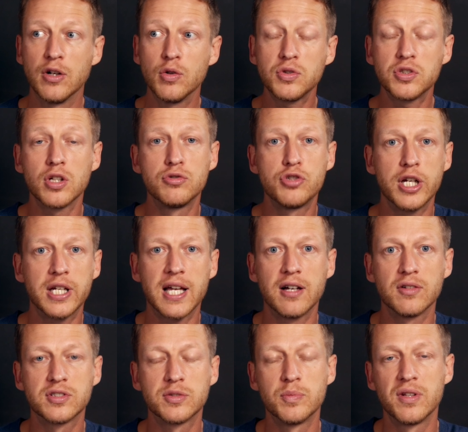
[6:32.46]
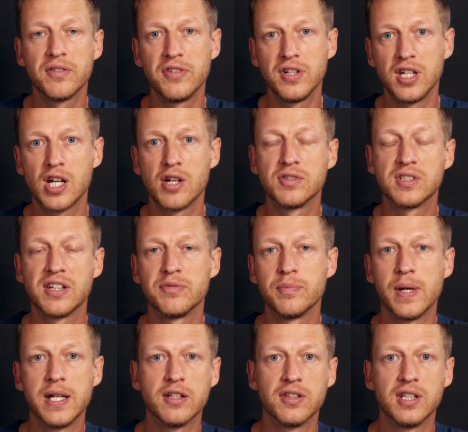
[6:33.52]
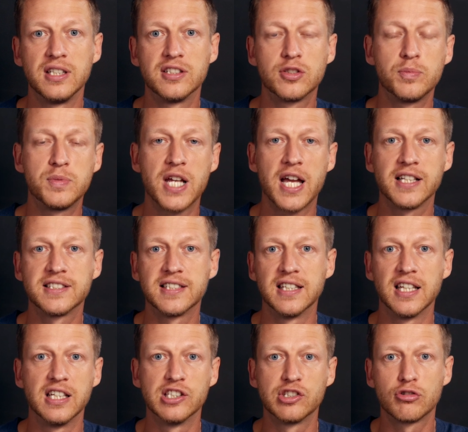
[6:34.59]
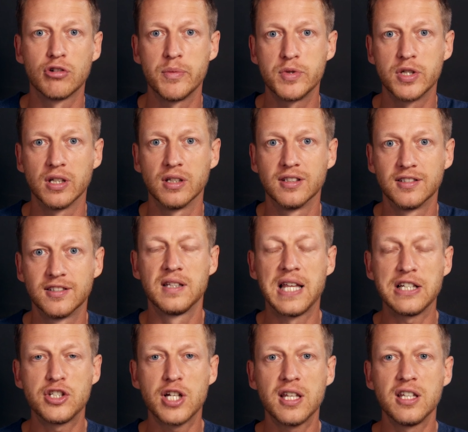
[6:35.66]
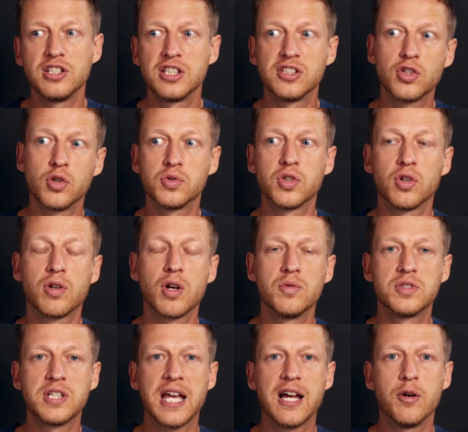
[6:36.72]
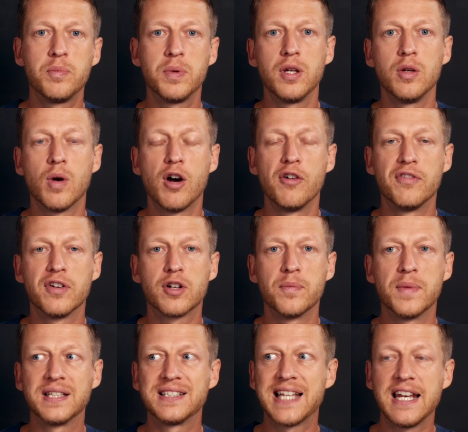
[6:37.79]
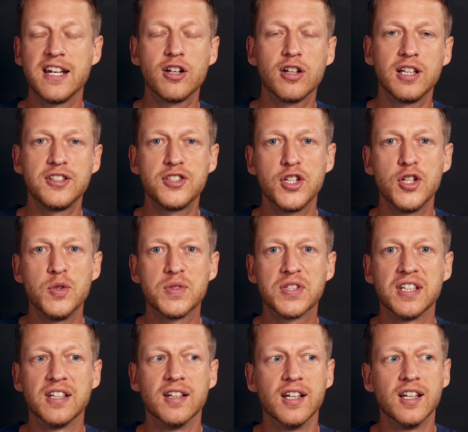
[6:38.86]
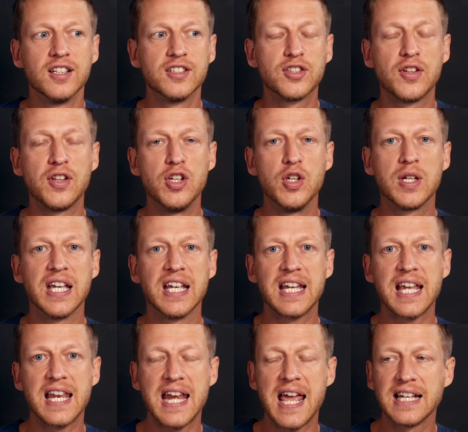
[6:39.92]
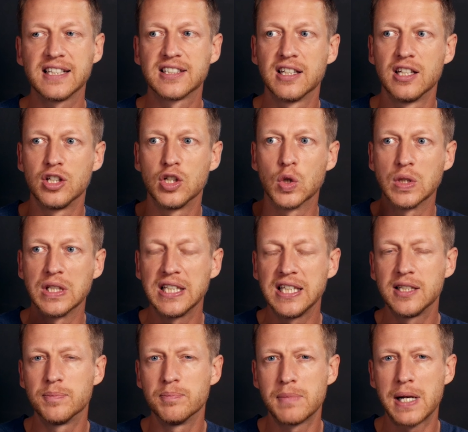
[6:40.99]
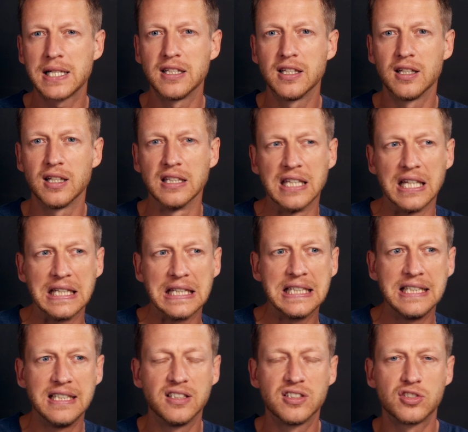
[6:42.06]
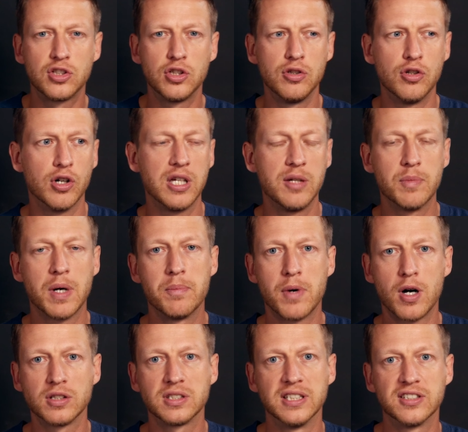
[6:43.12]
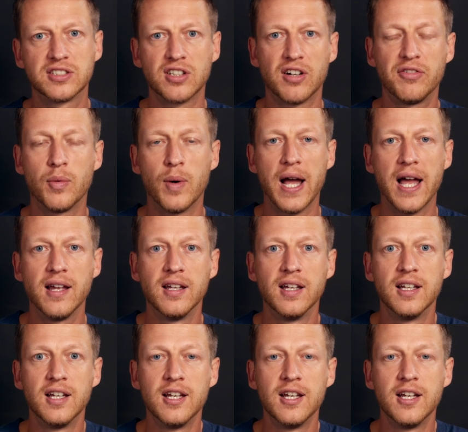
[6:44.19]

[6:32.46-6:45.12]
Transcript: and also check out some of the videos I've made on these subjects in the description. That challenge is also going to help you overcome the technical issues and so that you can connect your lead magnet and the leads to your email marketing software.